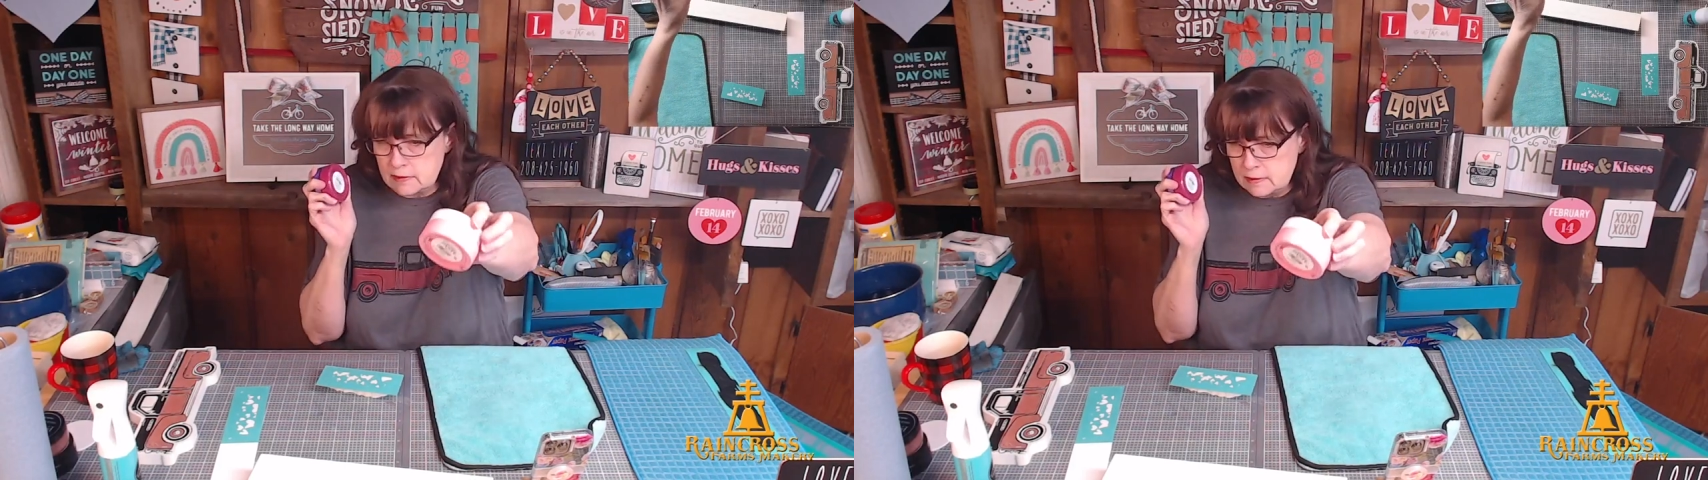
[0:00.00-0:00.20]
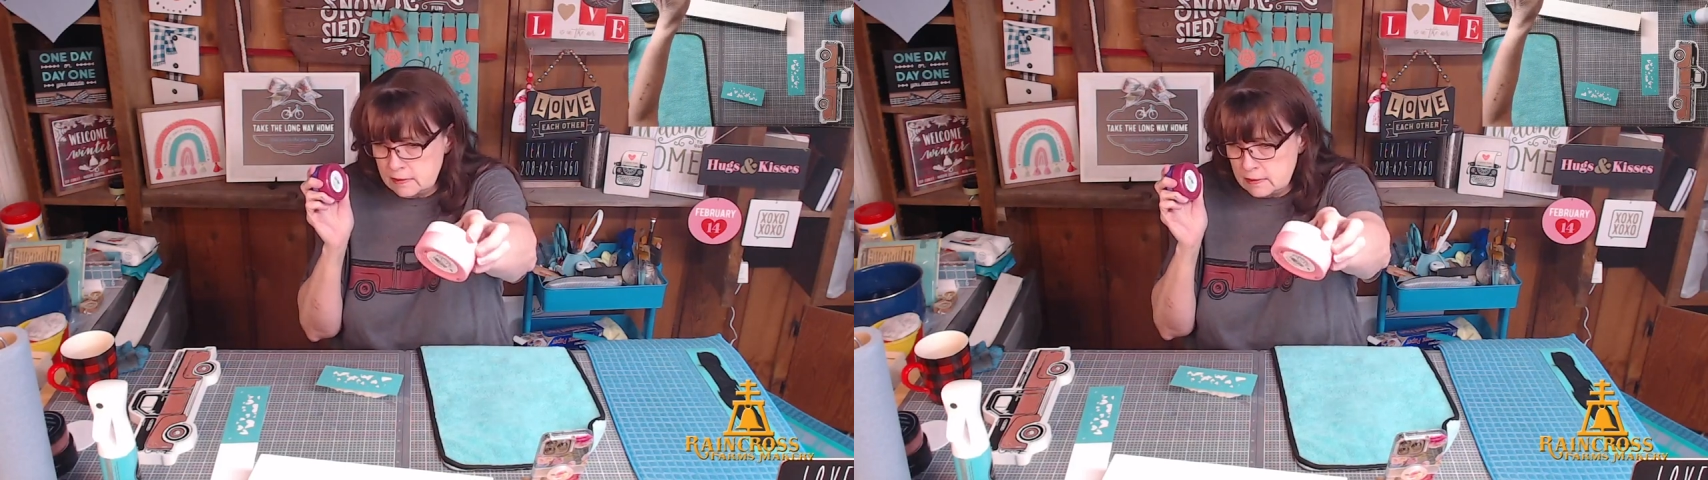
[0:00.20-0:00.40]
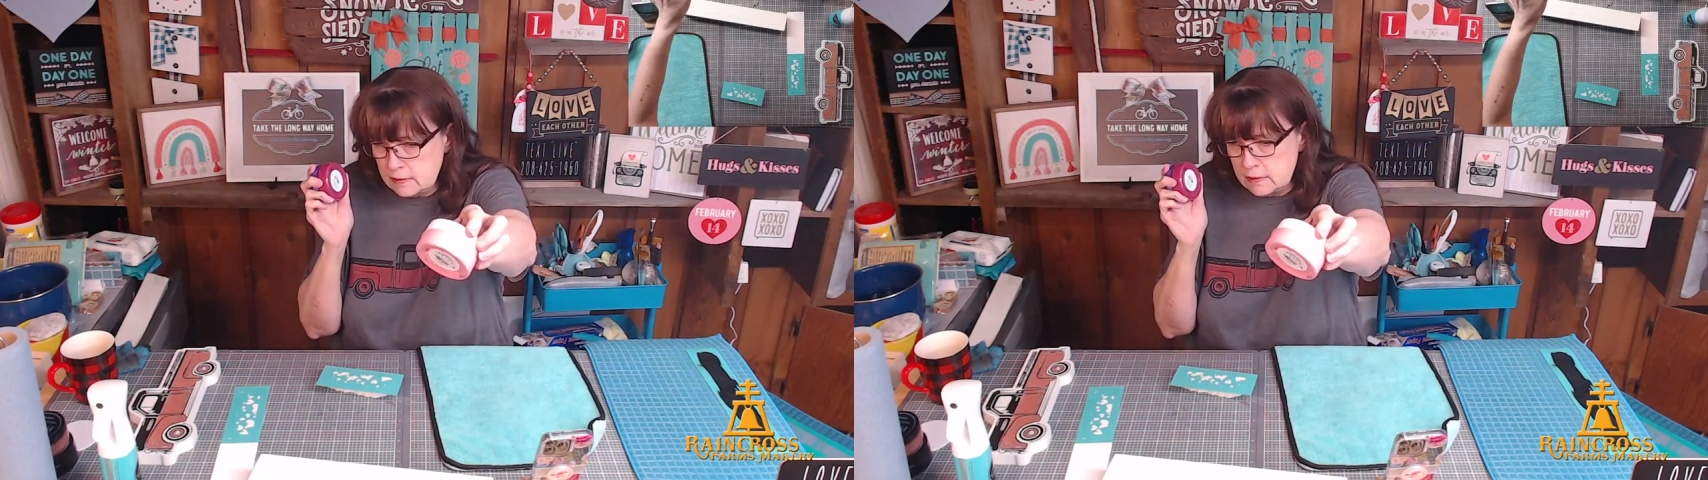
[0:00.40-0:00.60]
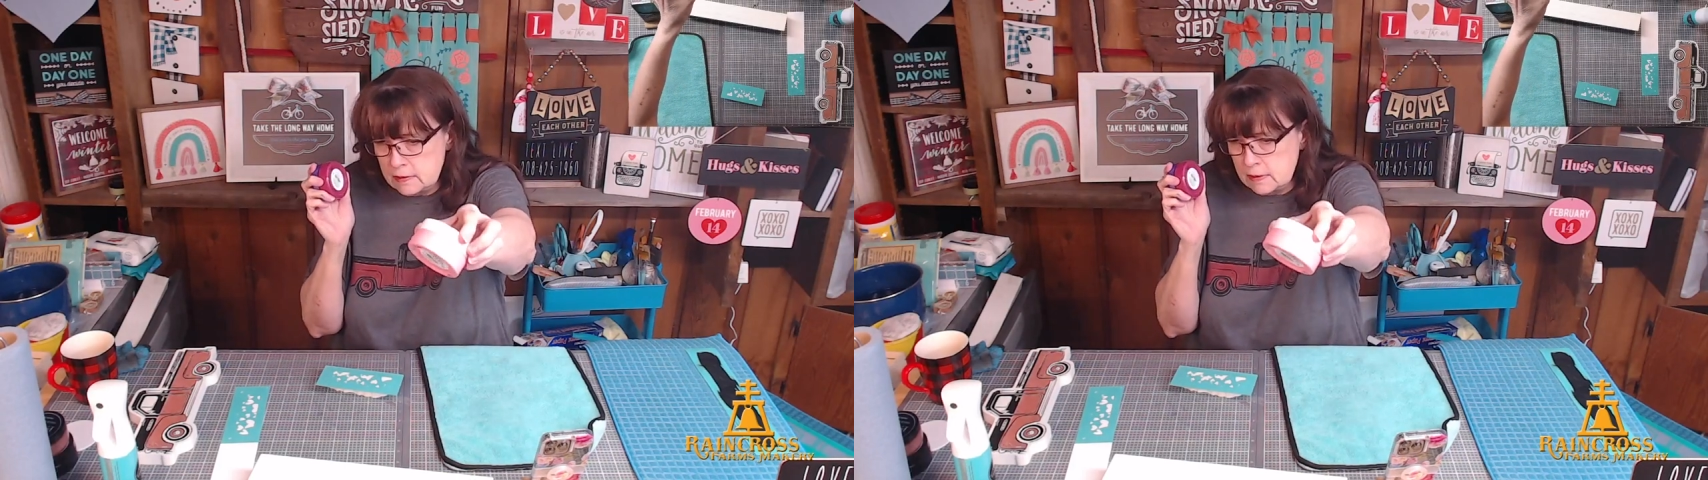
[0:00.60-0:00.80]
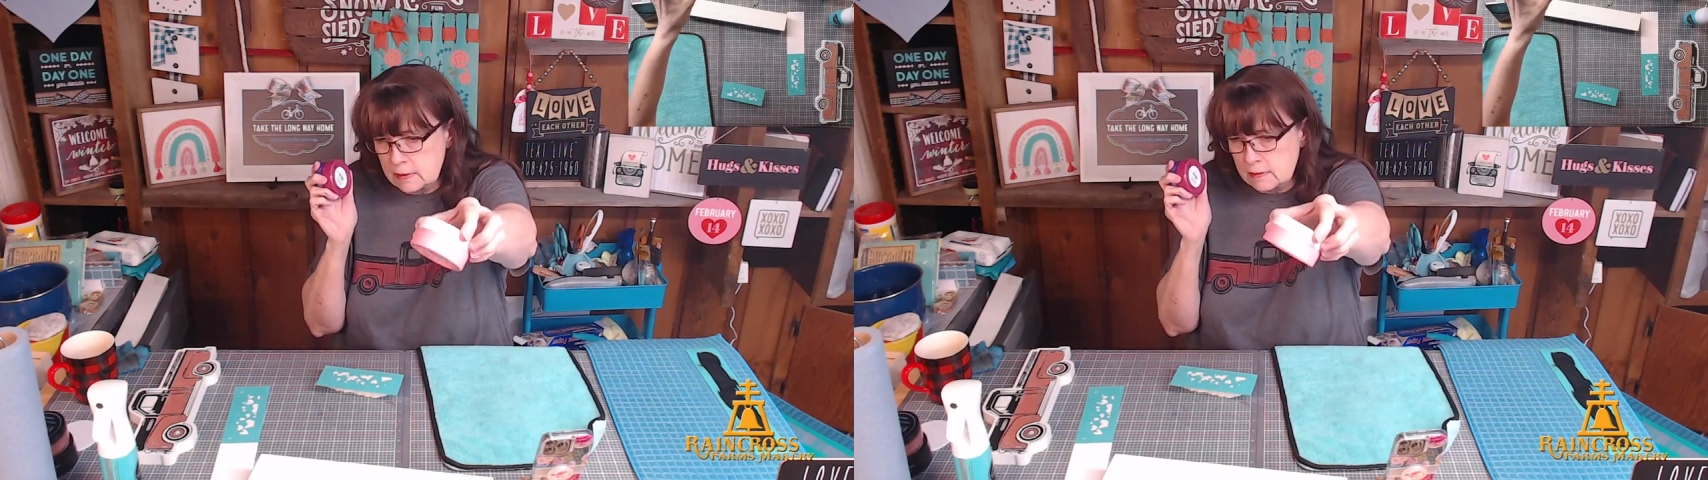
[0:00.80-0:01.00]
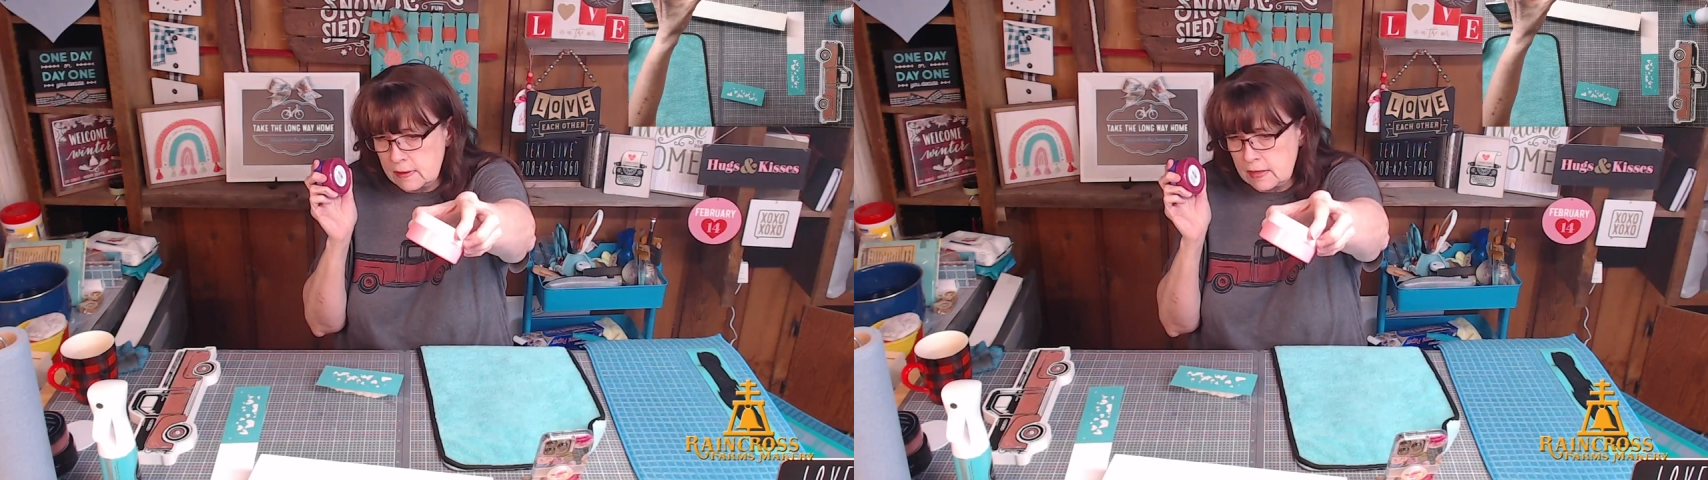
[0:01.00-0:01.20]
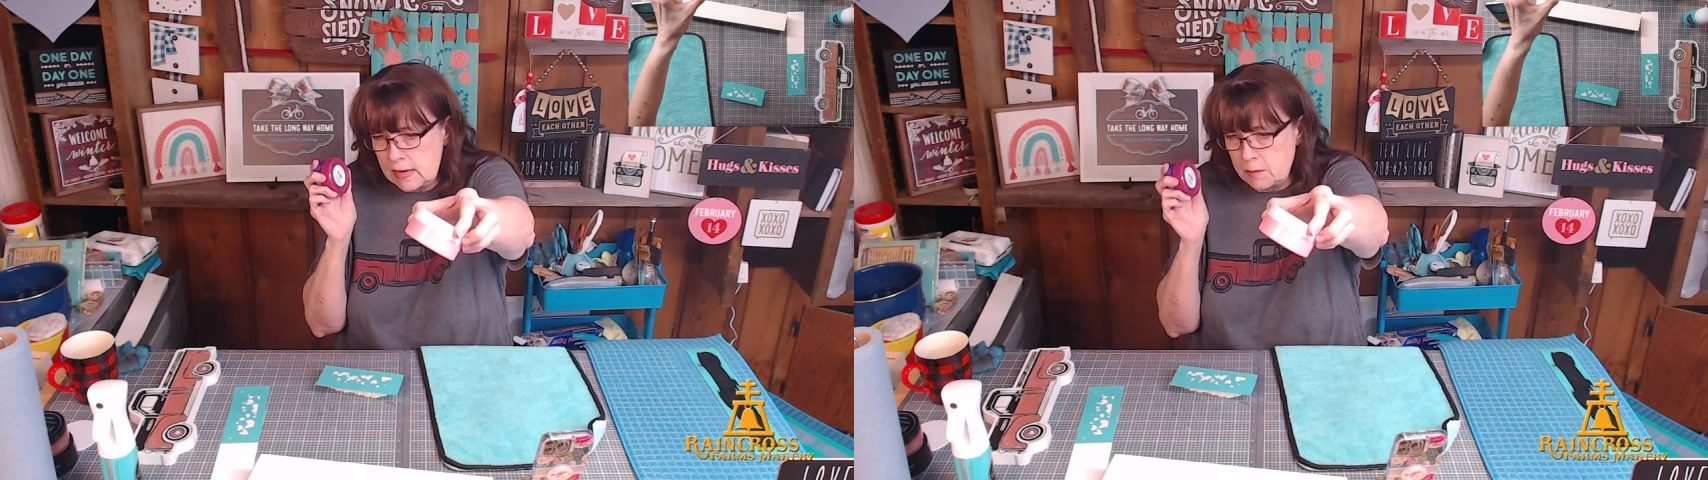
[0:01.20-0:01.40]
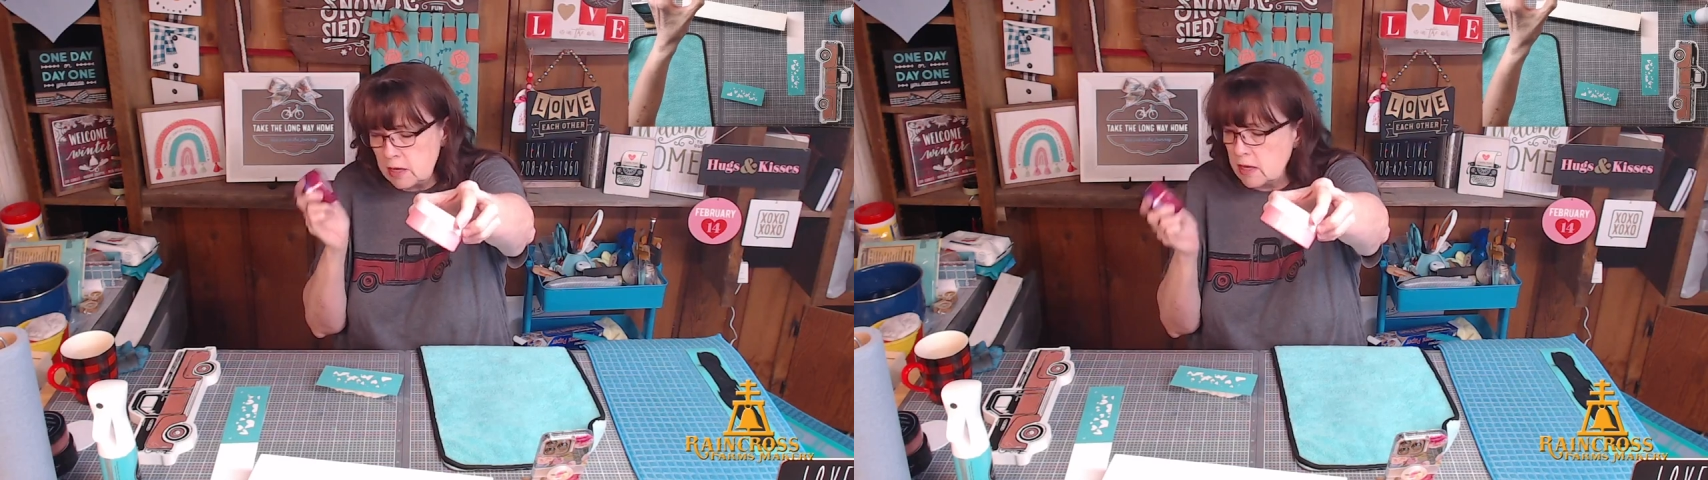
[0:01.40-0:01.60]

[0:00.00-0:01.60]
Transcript: Uh, camera